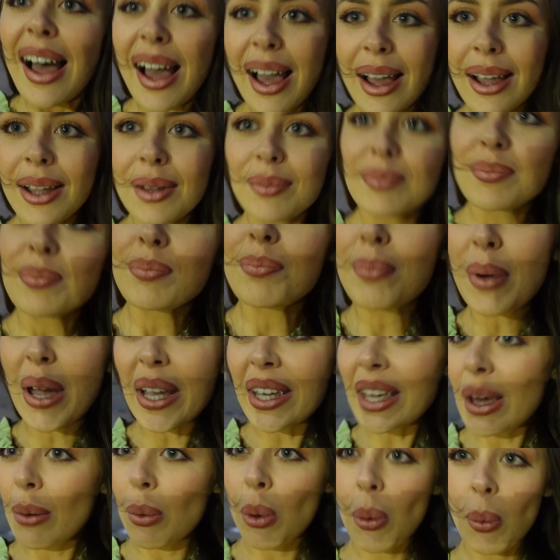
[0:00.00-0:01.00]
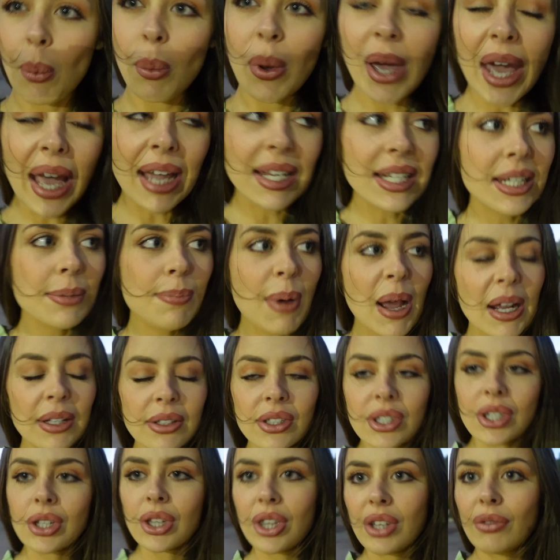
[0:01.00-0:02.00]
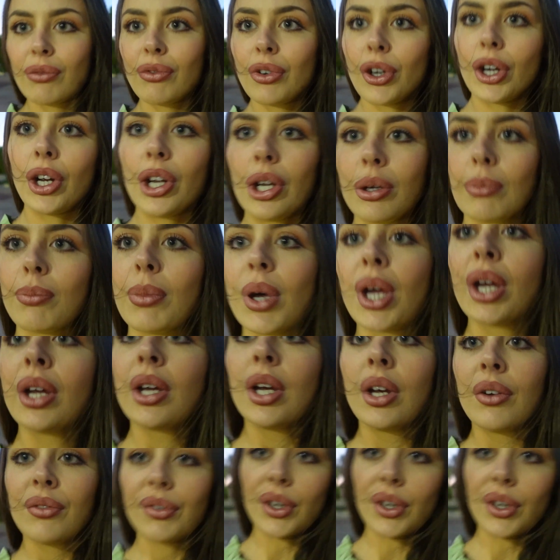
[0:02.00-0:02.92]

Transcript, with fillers: Um, but yeah, we, we headed back to the room,